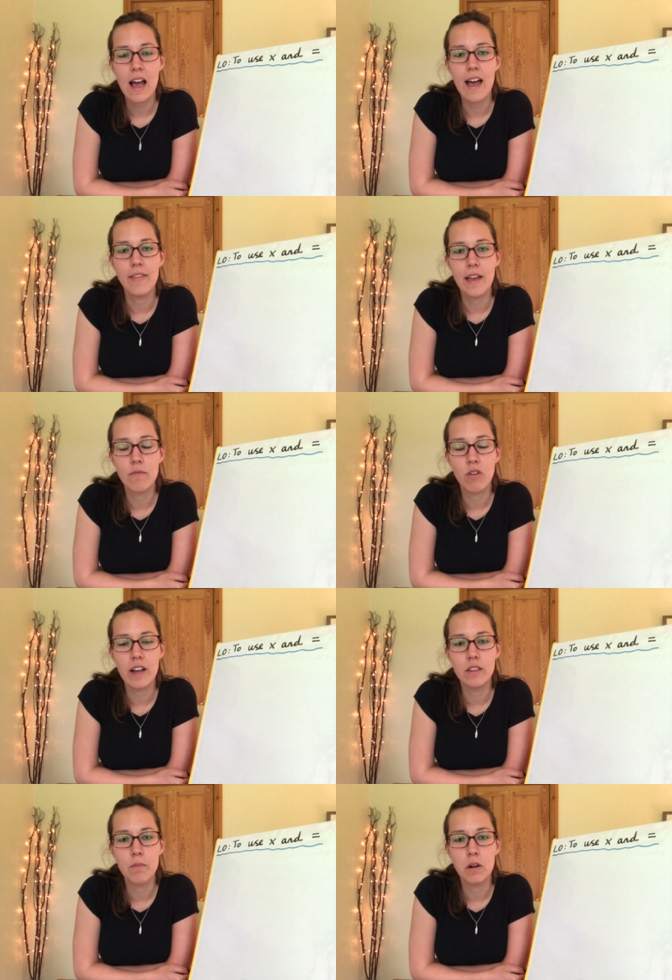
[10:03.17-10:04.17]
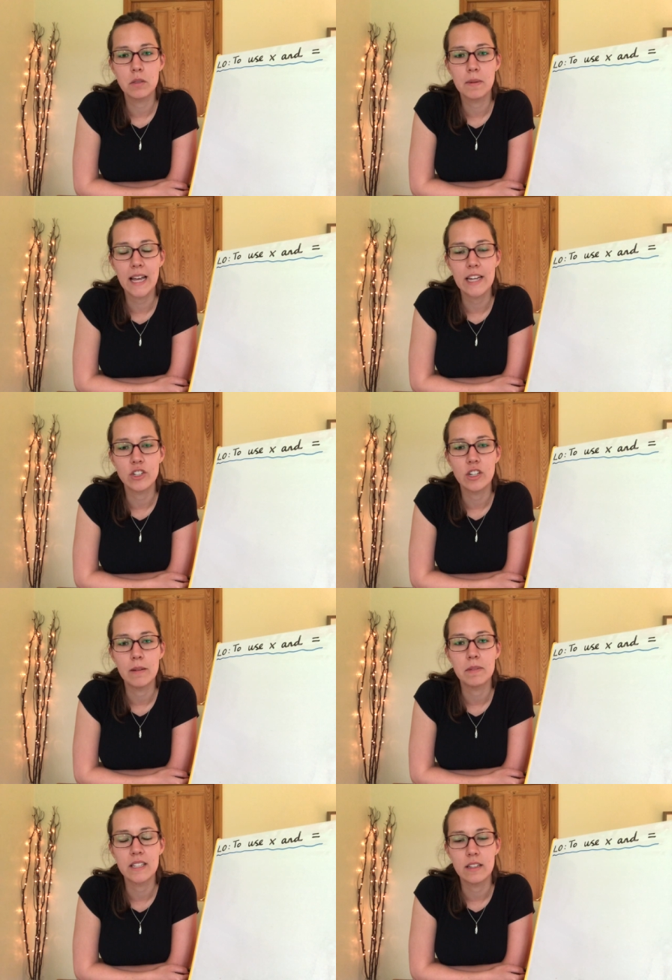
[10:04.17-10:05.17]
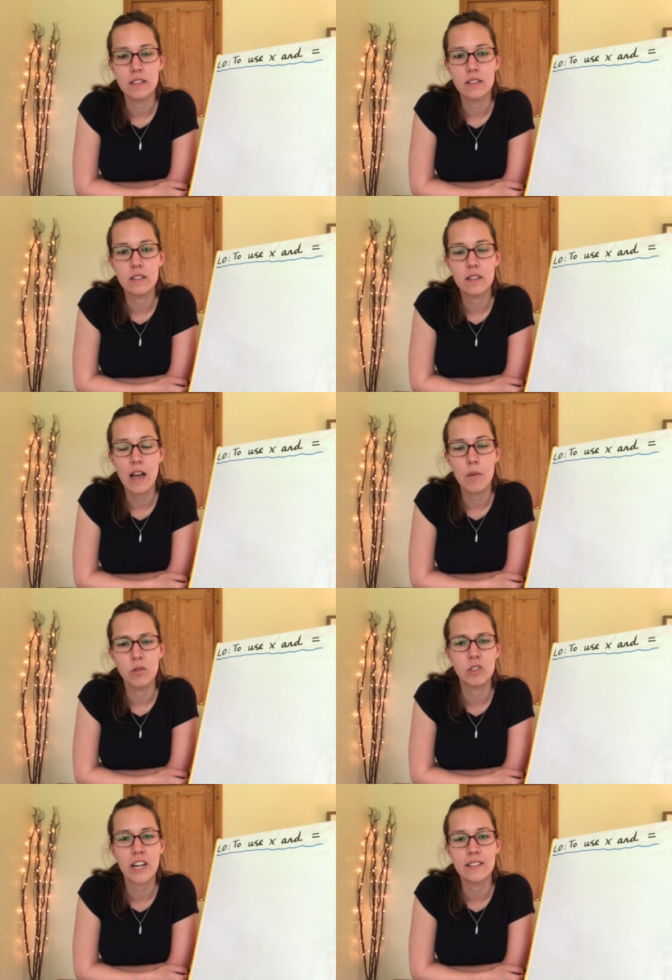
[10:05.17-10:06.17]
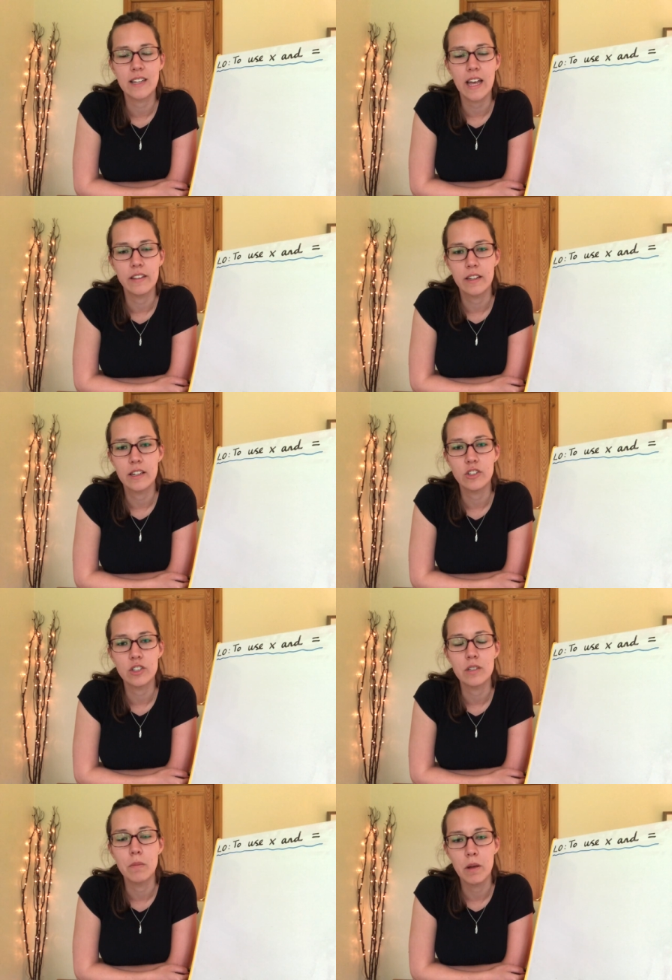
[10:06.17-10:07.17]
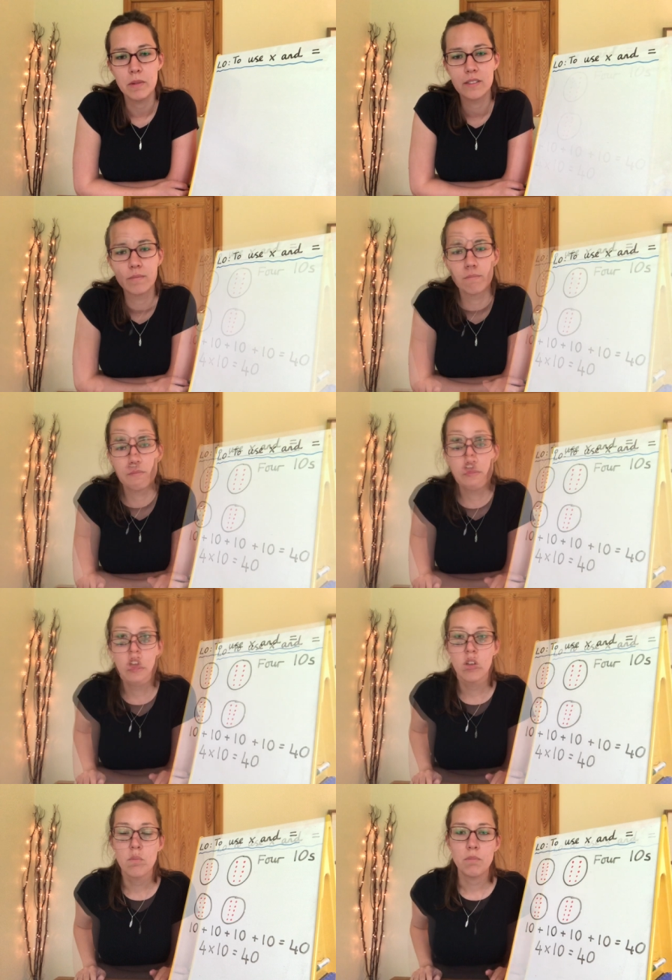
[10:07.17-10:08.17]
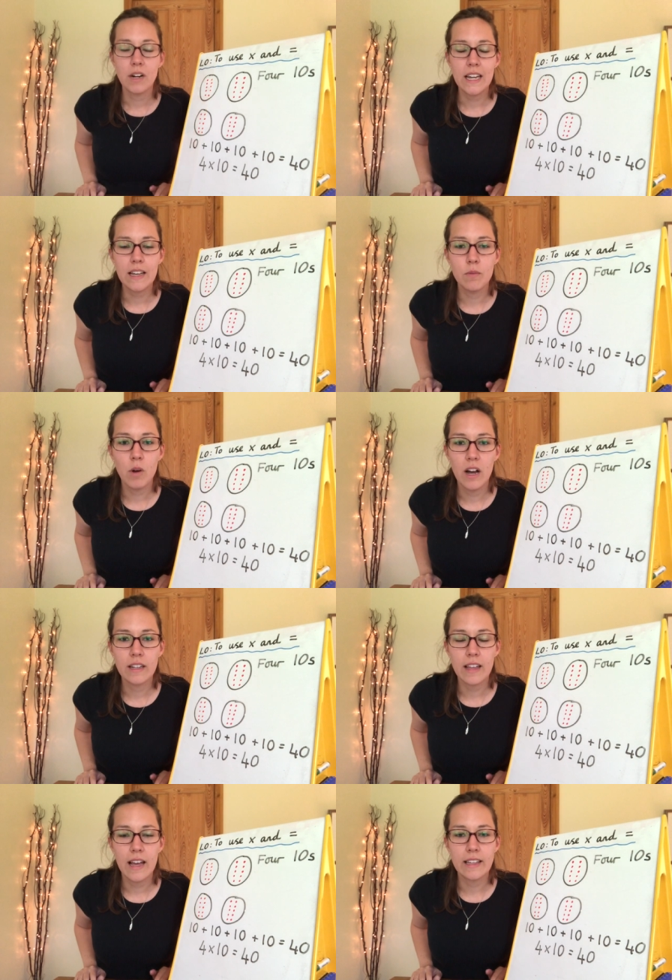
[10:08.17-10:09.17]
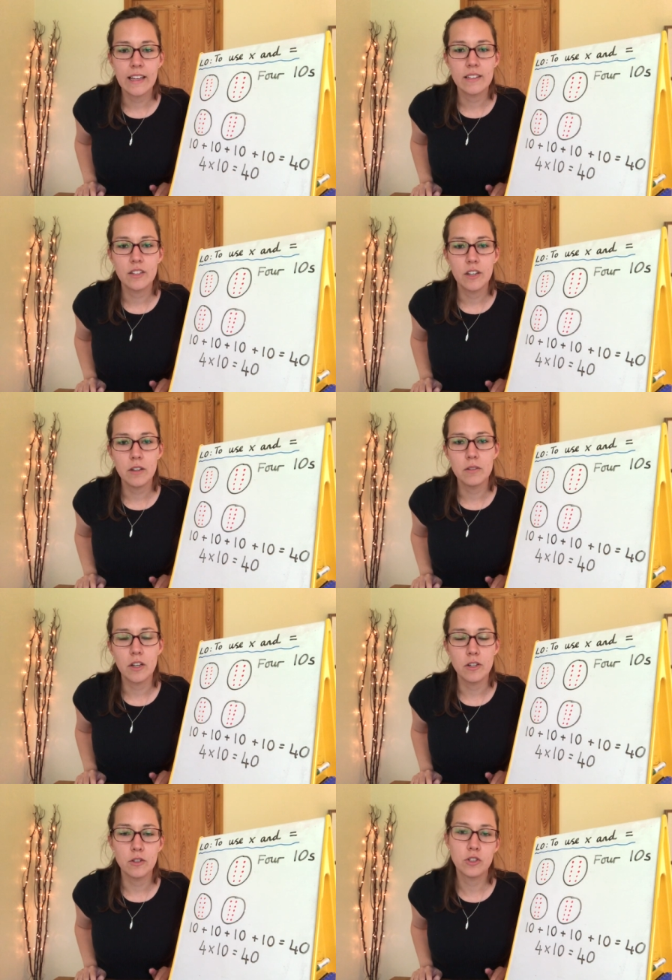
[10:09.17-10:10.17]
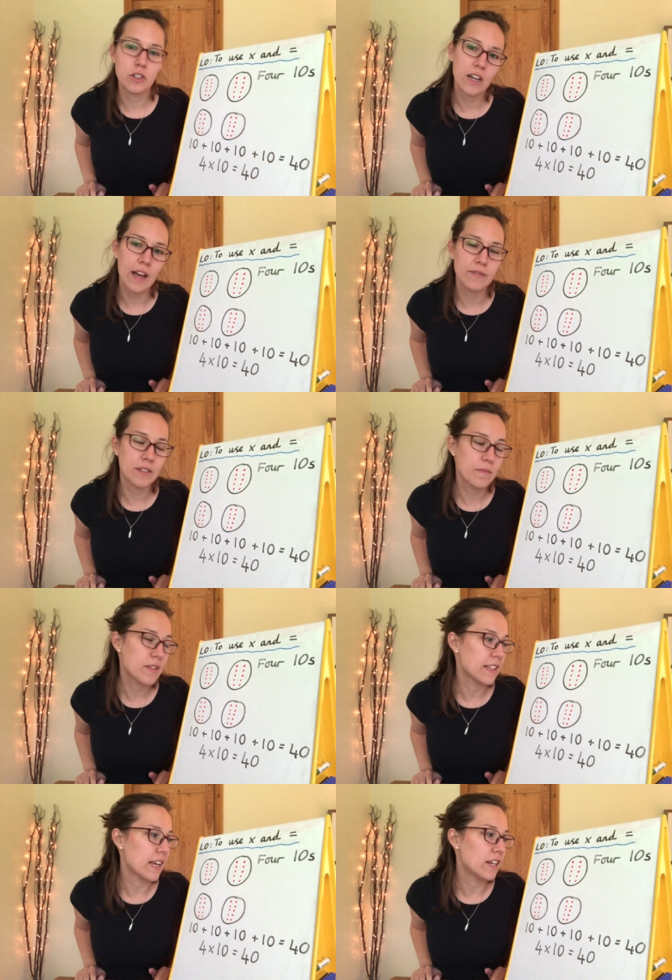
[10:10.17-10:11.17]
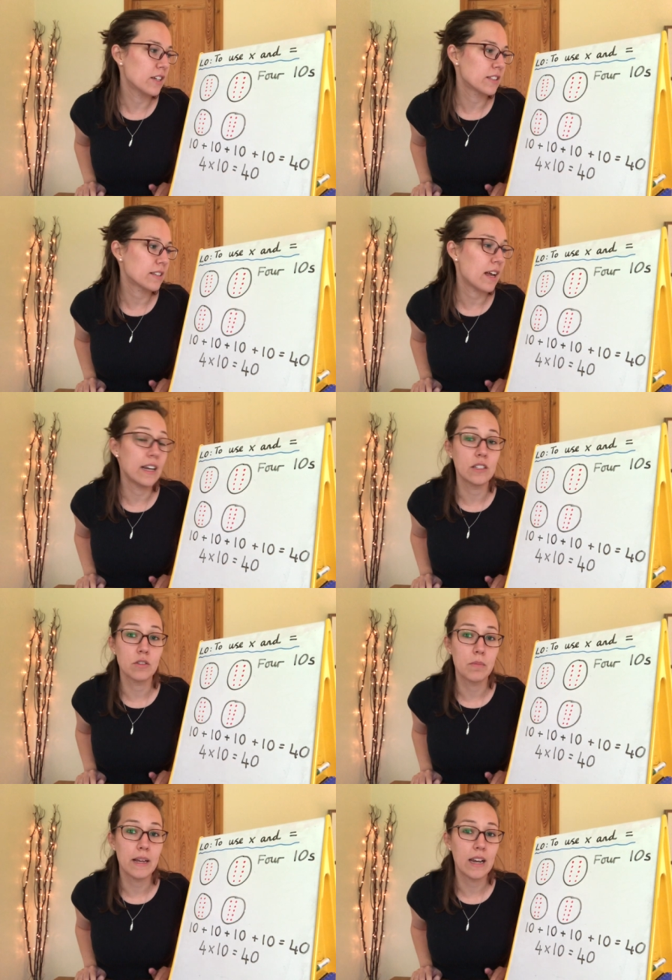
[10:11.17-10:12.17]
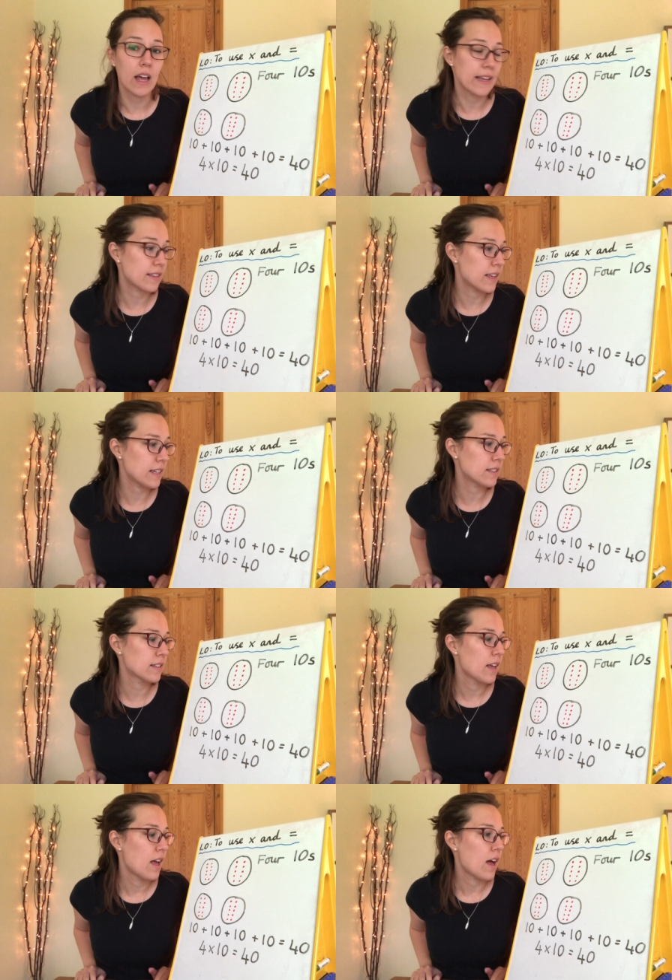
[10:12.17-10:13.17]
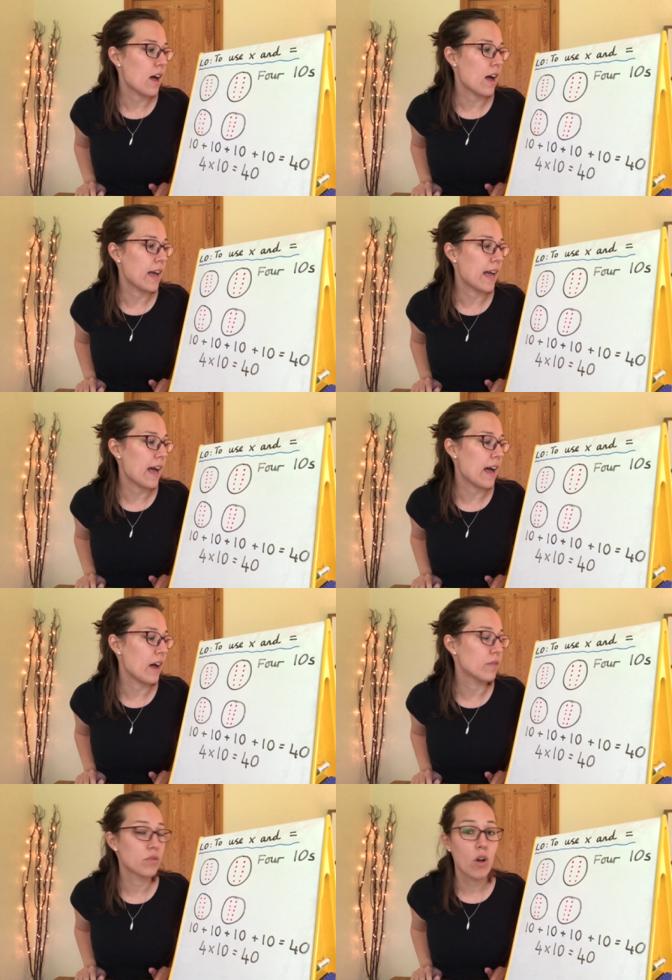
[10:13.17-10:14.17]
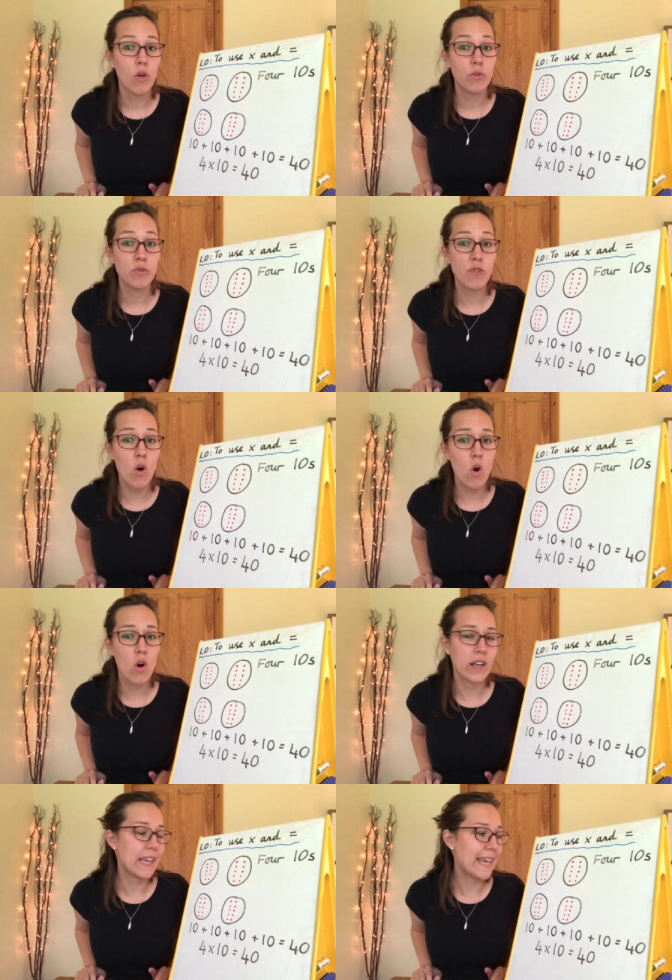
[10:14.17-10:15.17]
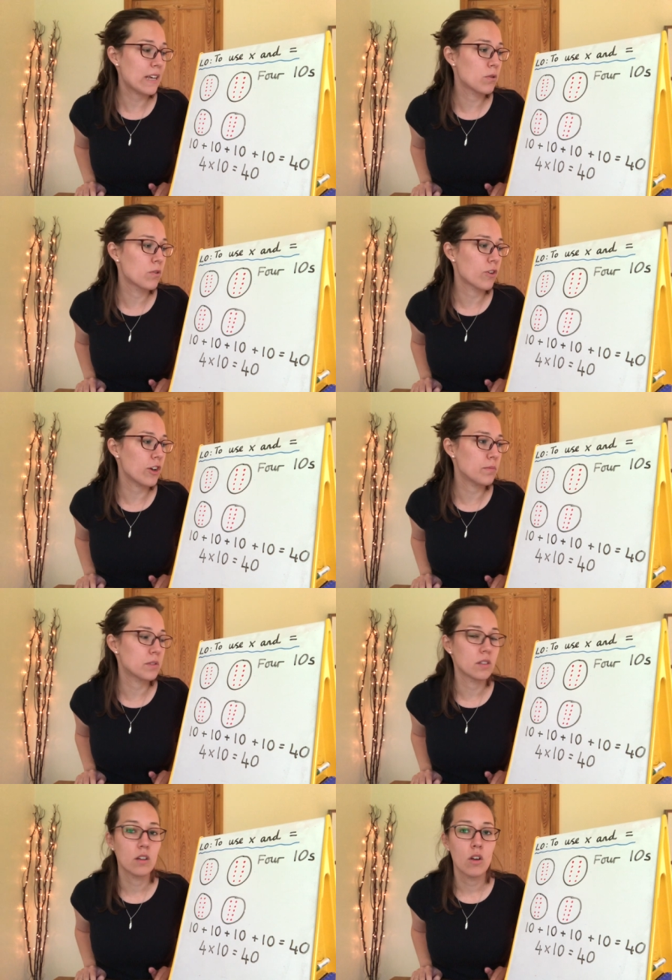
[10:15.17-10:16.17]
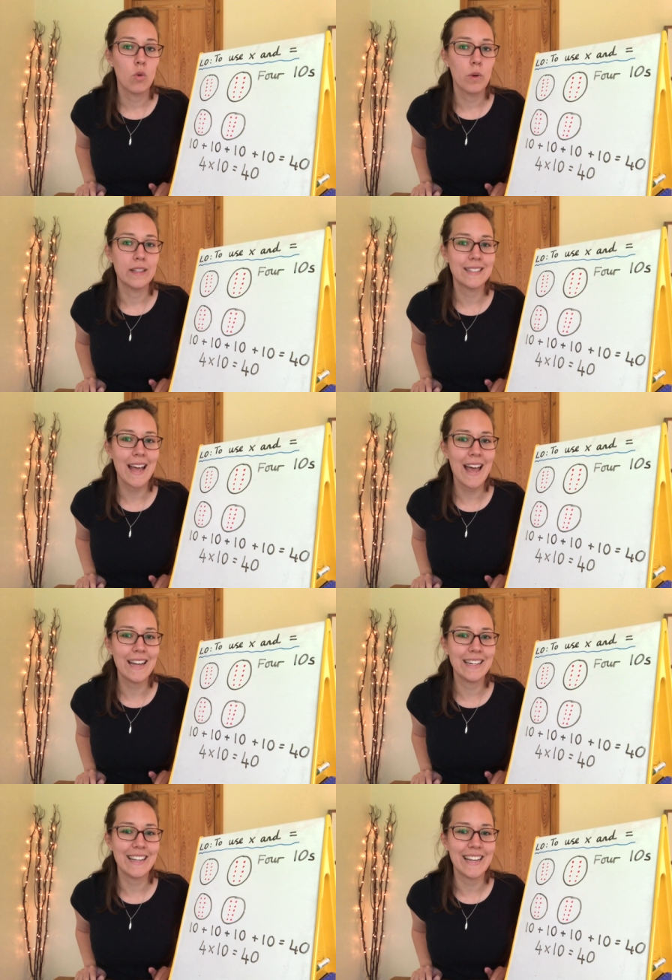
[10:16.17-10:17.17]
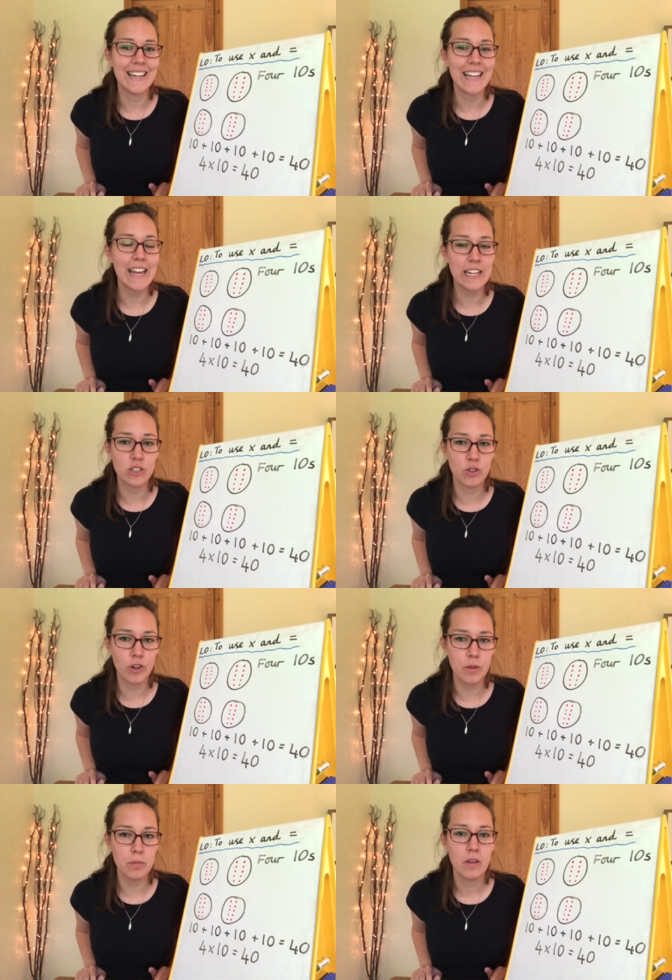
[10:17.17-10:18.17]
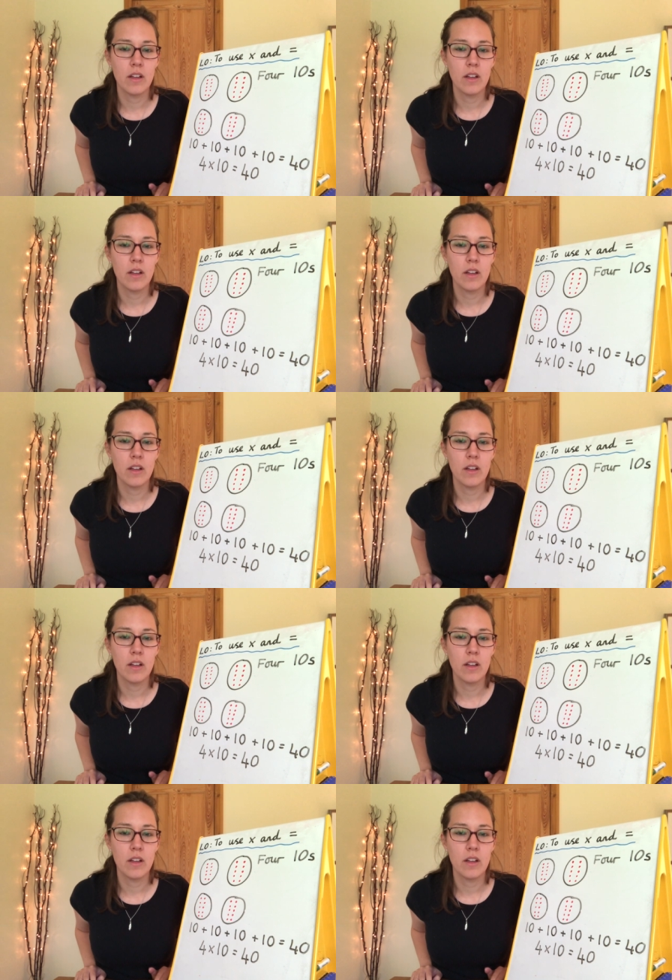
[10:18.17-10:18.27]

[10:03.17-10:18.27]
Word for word: and then write the multiplication number sentence. And we'll check together in just a moment. Brilliant work there, year two. So you should have something that looks a little bit like this. I have four equal groups with 10 in each group.